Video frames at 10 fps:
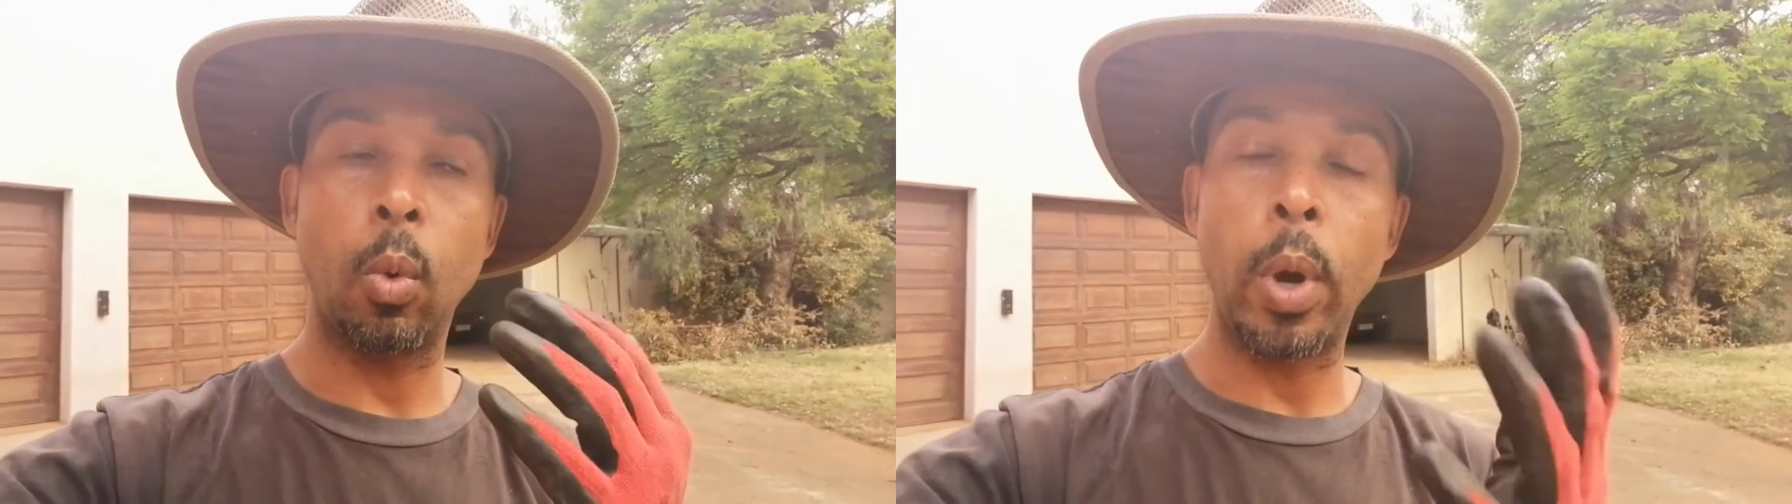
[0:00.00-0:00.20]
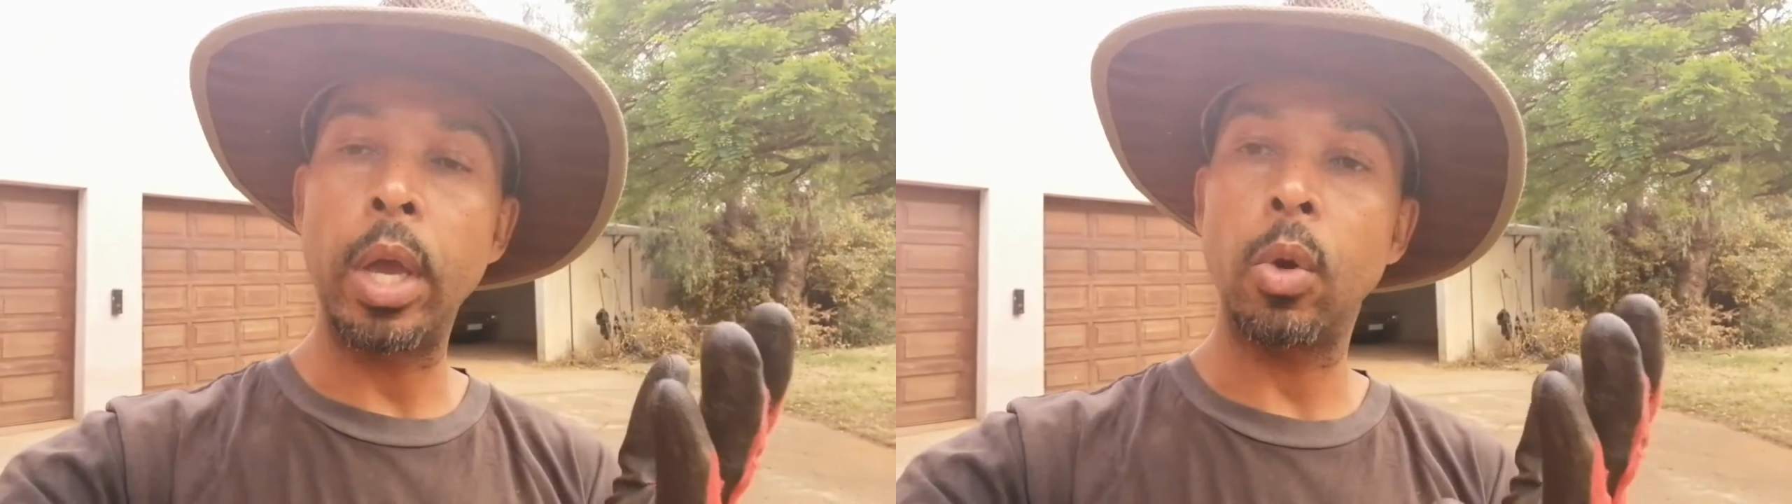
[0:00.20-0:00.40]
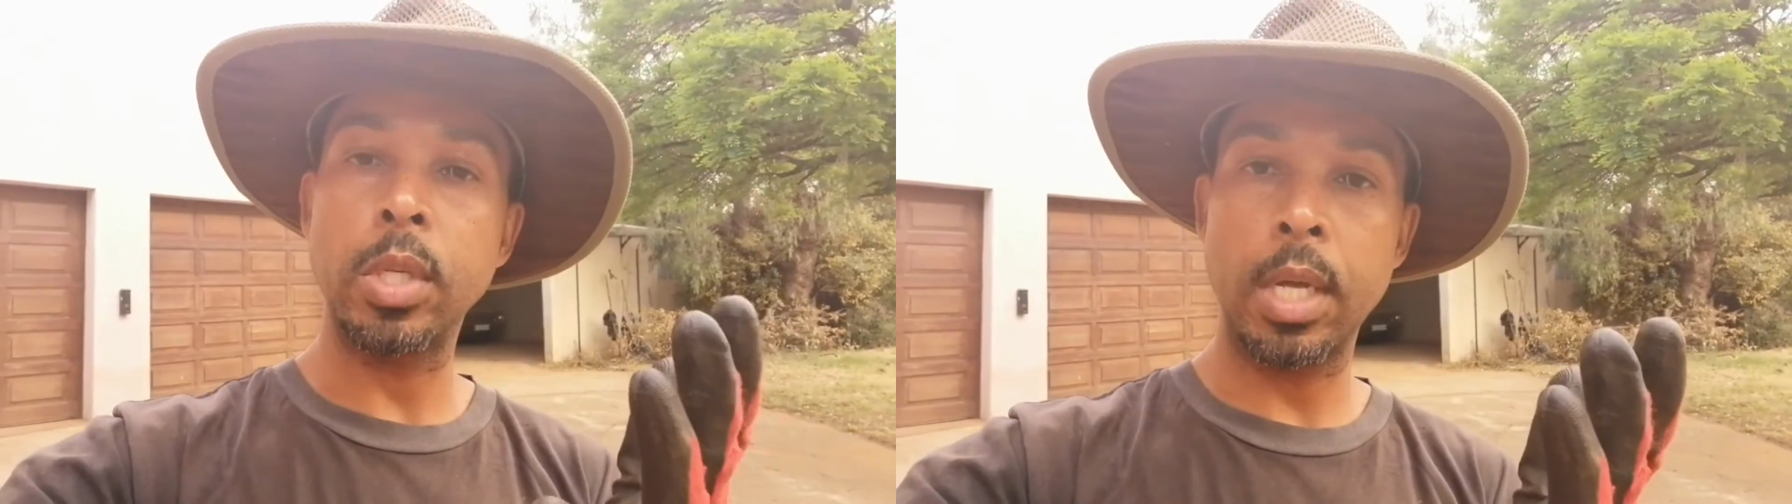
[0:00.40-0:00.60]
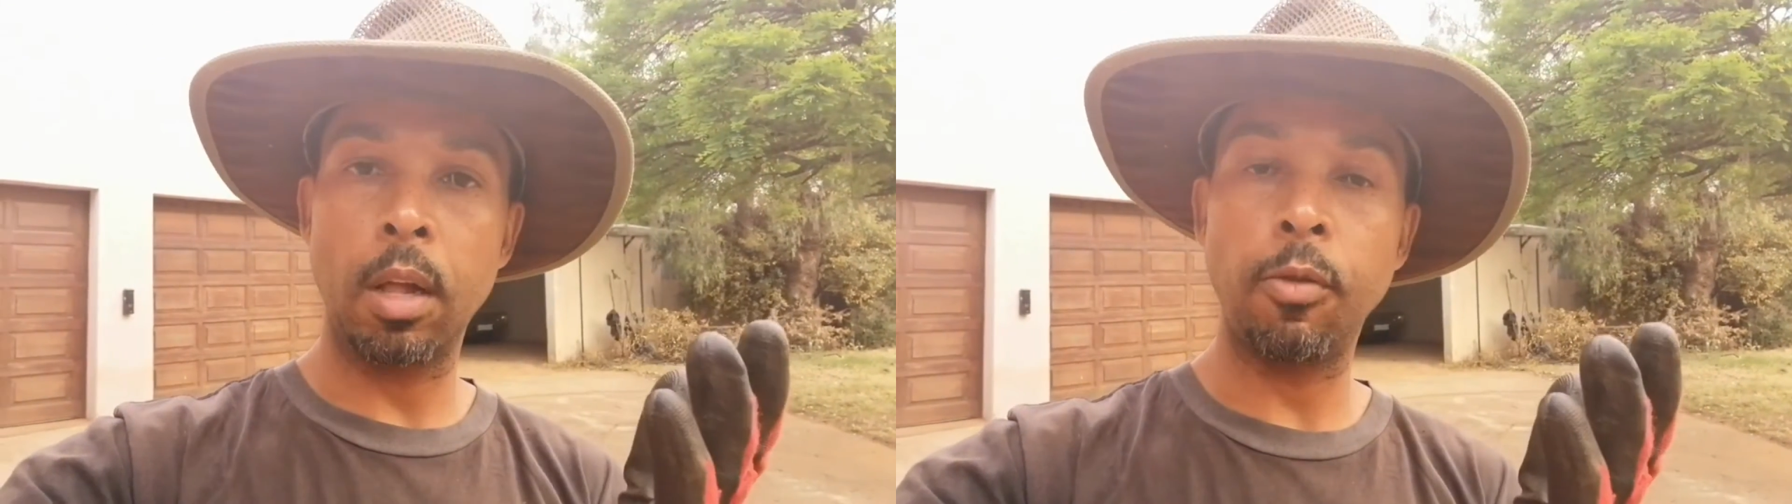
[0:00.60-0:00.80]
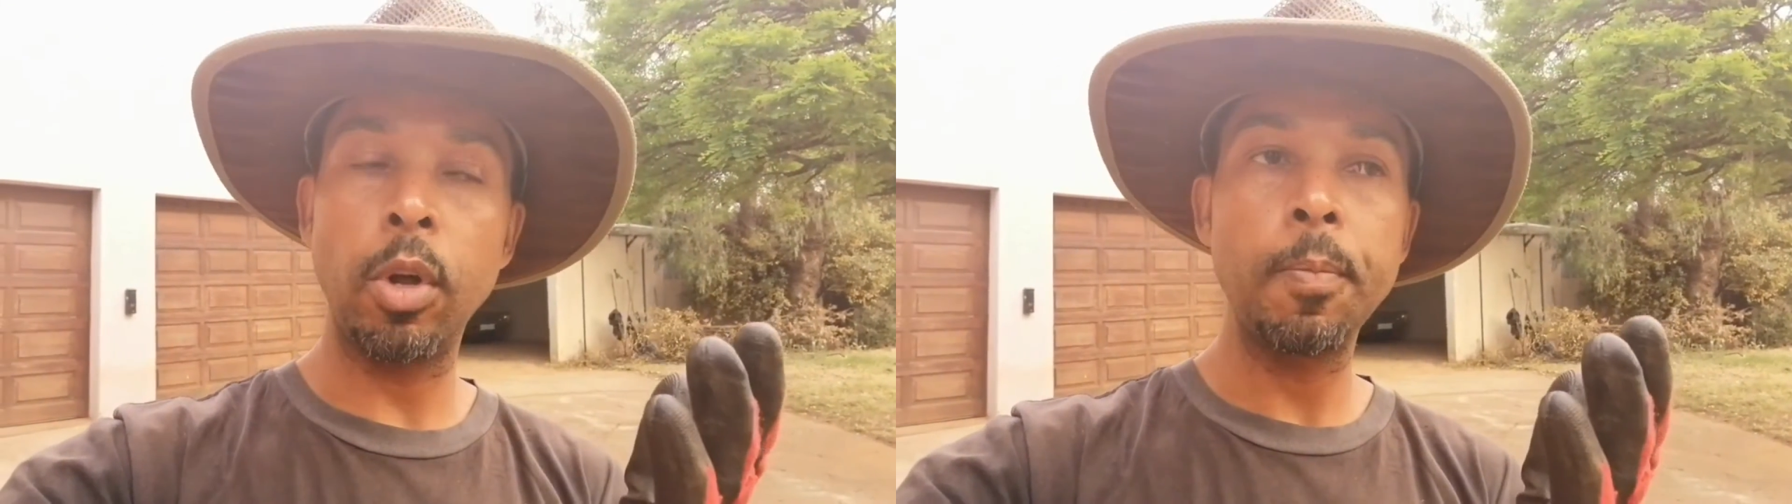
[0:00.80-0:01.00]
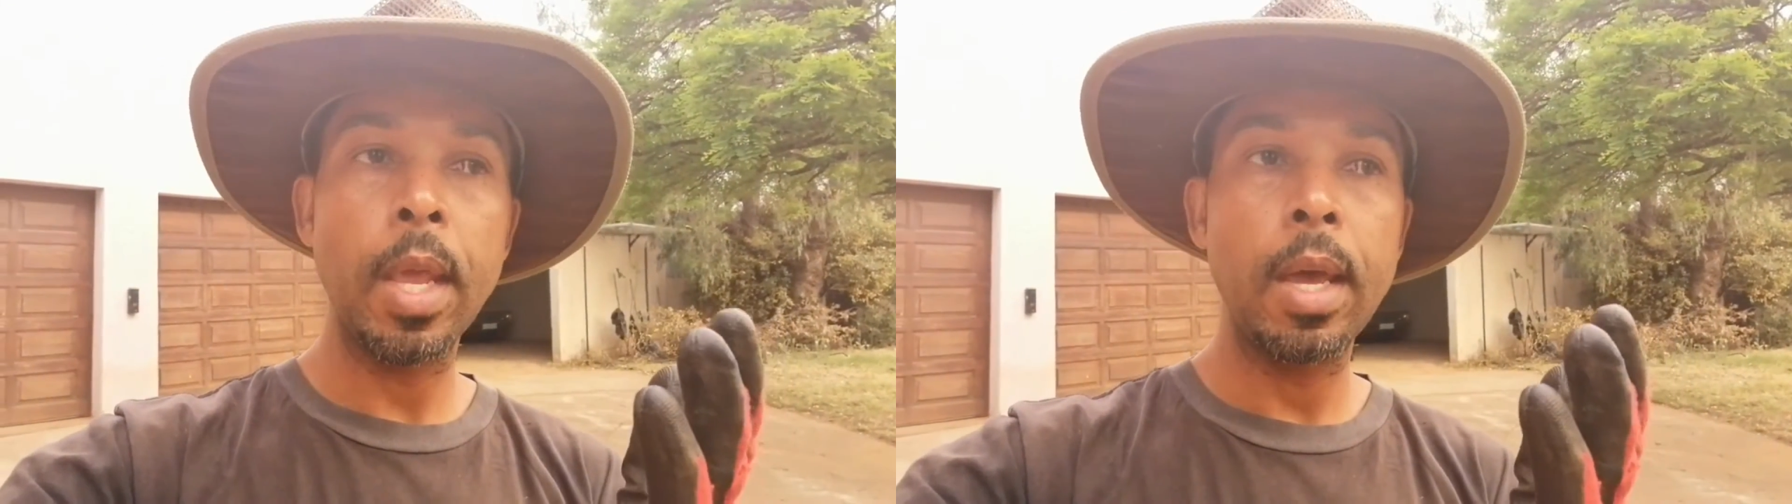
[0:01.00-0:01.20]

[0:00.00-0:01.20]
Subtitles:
weigh yourself on,